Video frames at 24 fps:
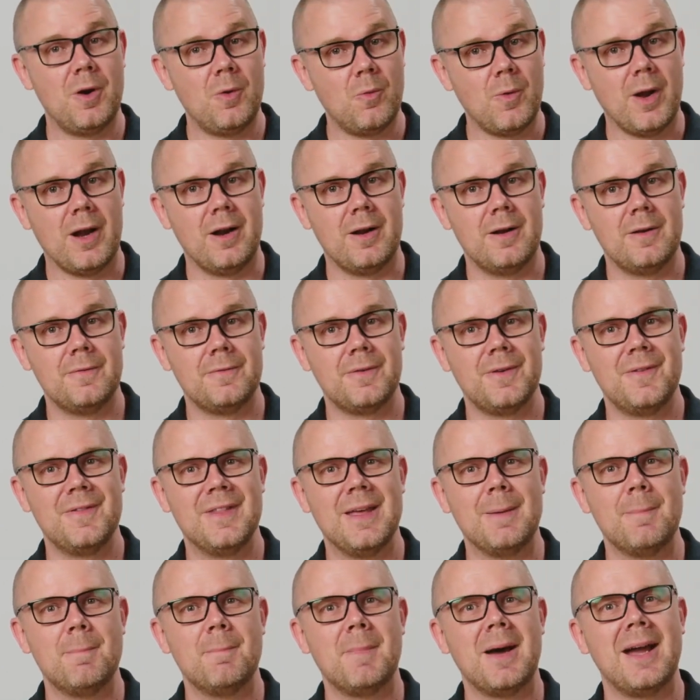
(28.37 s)
aware of
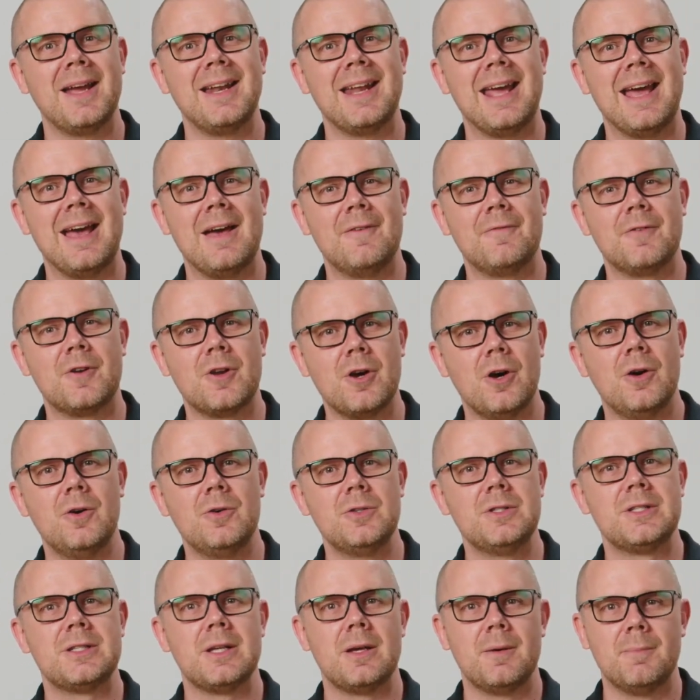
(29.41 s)
that might have
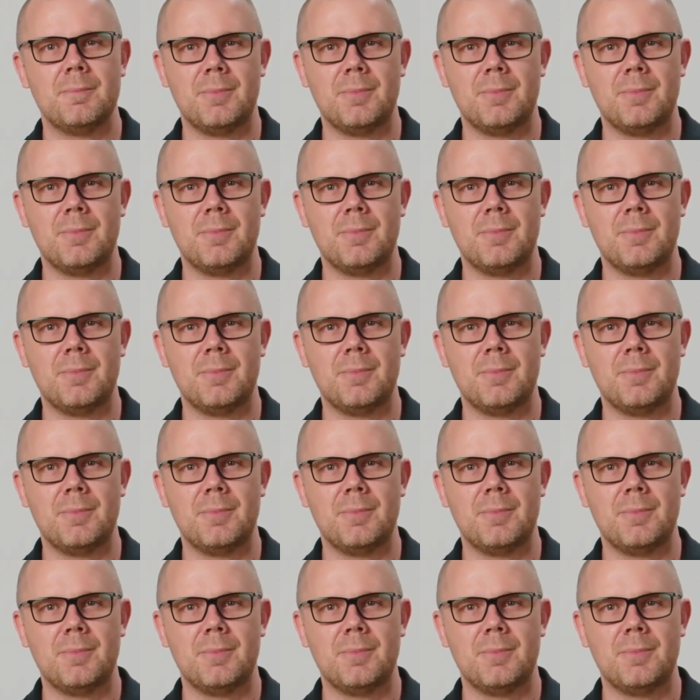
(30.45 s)
codes